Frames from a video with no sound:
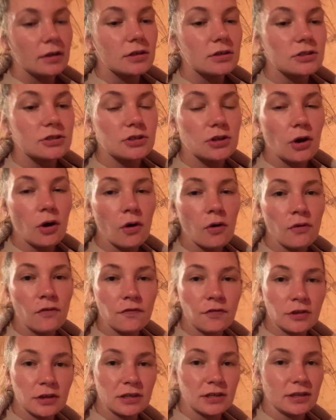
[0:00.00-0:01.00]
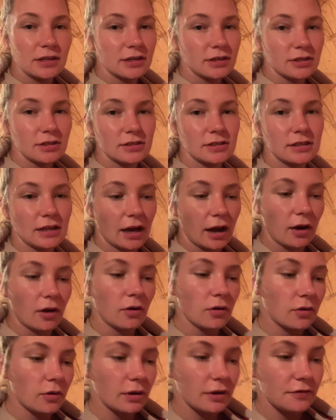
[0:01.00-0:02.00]
So for years now,
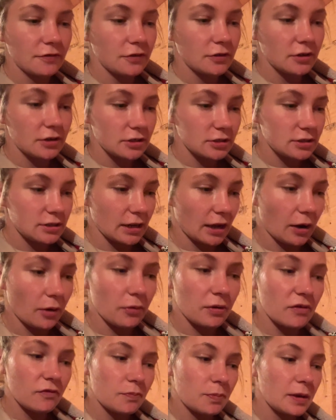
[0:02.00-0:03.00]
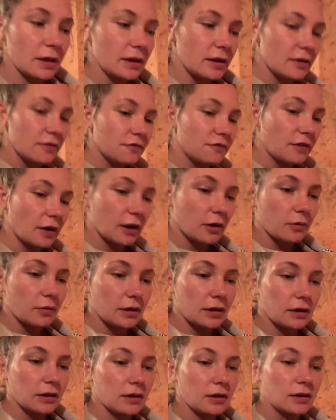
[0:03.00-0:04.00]
quite a few years now, we've been
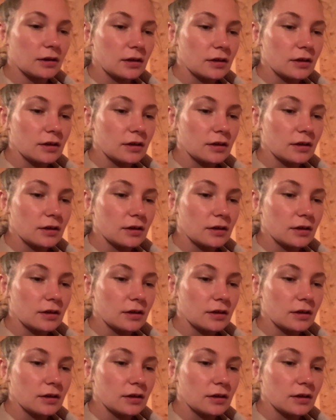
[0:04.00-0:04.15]
farrowing